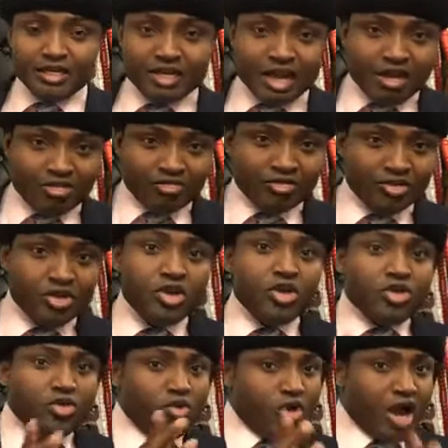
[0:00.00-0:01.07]
Now,
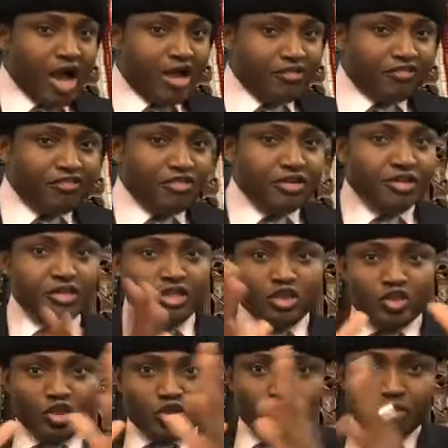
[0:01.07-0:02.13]
you have the
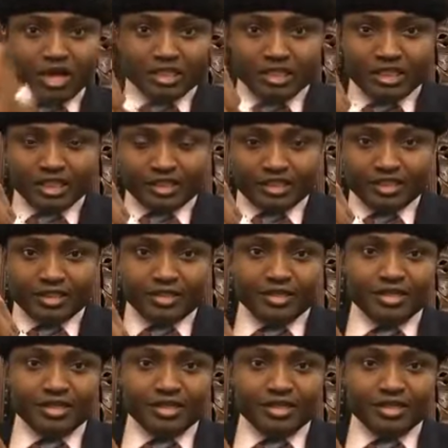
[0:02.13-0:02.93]
Yoruba state.